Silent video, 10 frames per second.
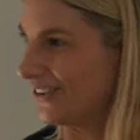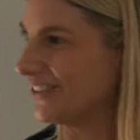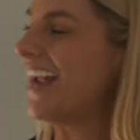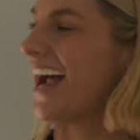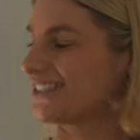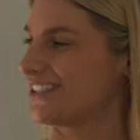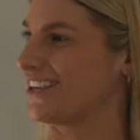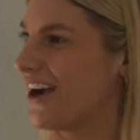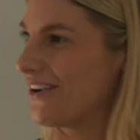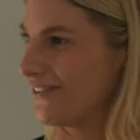you're naturally
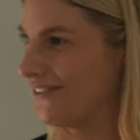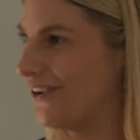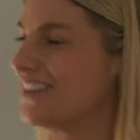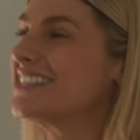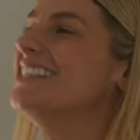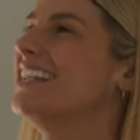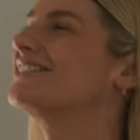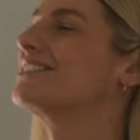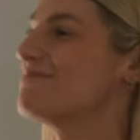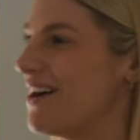going for is
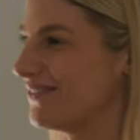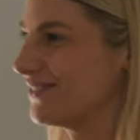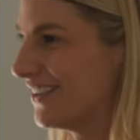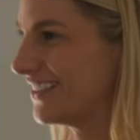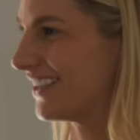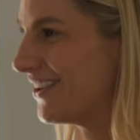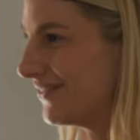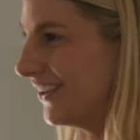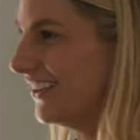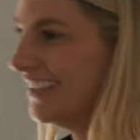literally the perfect one to go
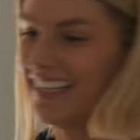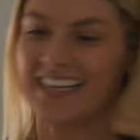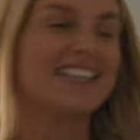okay, for. Good.